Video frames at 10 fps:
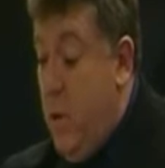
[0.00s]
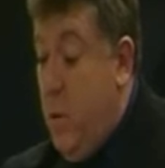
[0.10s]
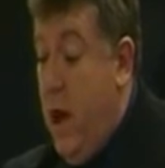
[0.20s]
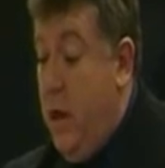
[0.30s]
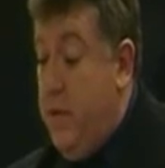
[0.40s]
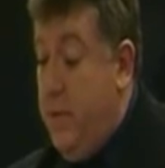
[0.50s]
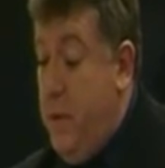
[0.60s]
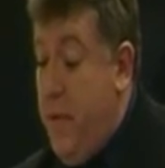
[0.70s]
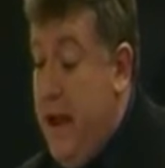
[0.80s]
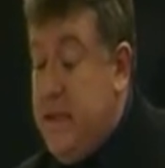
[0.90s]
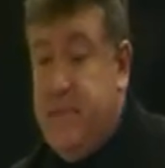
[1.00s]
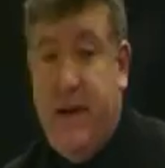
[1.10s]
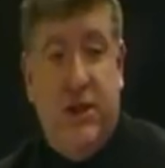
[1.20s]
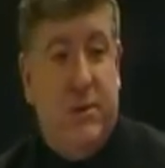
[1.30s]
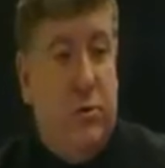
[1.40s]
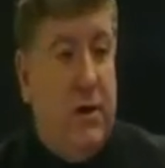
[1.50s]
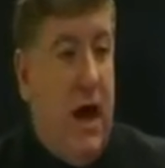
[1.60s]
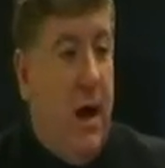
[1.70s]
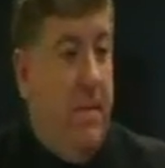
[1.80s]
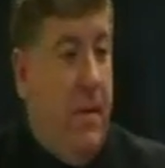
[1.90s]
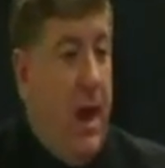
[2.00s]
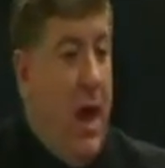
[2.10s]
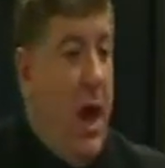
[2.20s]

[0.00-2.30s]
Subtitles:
Well, the prepared speeches will come.